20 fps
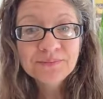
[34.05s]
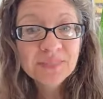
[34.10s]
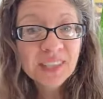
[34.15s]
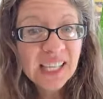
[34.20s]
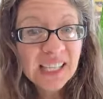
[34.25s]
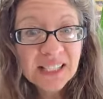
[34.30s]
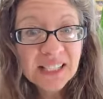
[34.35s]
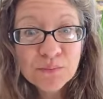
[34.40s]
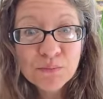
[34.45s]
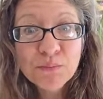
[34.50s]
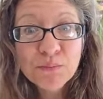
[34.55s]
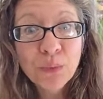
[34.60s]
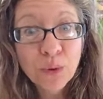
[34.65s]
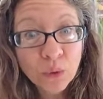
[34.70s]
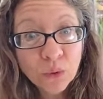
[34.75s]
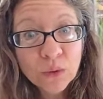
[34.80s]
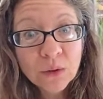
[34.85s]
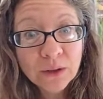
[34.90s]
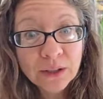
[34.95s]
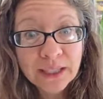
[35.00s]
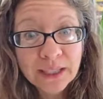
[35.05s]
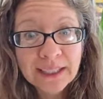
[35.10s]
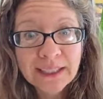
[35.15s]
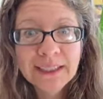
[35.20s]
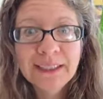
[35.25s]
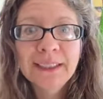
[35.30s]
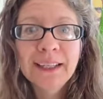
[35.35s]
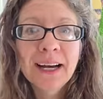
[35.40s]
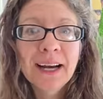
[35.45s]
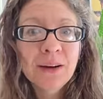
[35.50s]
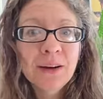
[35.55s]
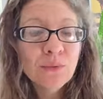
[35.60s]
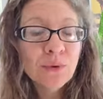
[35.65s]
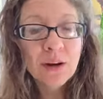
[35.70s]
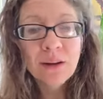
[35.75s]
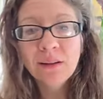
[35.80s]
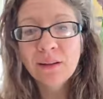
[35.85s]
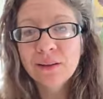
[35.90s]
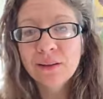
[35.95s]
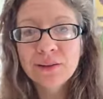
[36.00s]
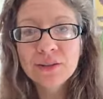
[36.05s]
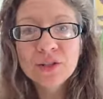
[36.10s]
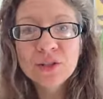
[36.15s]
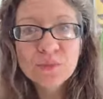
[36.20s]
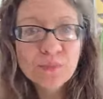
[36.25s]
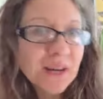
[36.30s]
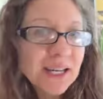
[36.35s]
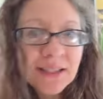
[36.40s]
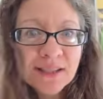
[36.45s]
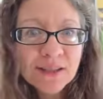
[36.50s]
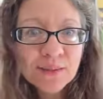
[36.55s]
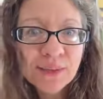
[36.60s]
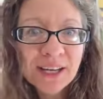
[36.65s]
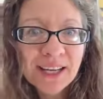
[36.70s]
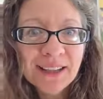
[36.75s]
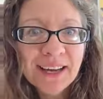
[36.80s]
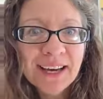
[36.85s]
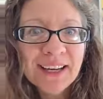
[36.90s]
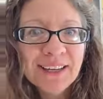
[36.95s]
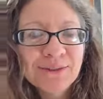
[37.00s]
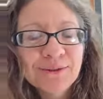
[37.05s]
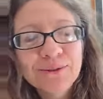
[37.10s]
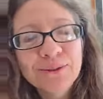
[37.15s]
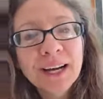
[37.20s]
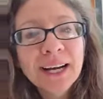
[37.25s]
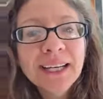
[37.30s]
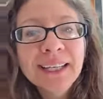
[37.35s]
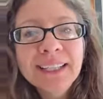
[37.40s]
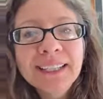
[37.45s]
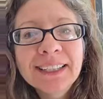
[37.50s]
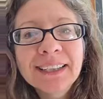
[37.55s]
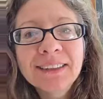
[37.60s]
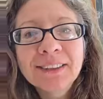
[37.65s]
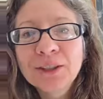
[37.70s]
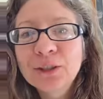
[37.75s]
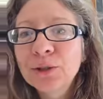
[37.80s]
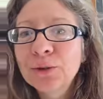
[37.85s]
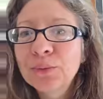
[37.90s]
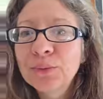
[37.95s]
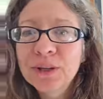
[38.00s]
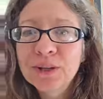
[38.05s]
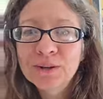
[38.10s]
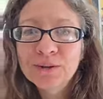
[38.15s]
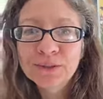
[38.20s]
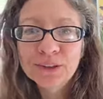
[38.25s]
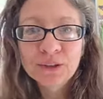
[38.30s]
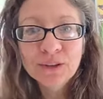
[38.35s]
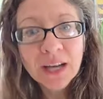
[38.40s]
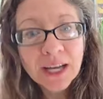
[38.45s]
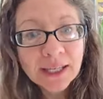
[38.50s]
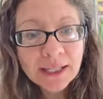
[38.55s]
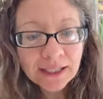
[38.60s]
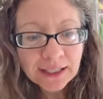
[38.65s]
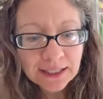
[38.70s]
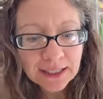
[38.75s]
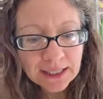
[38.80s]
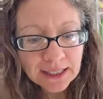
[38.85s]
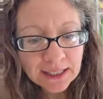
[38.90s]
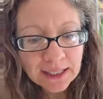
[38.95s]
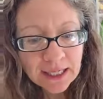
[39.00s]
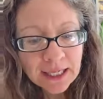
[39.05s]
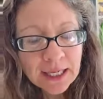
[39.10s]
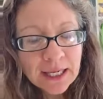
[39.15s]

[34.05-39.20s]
It gets boring. I want a little spice in my life, right? A little bit of variety.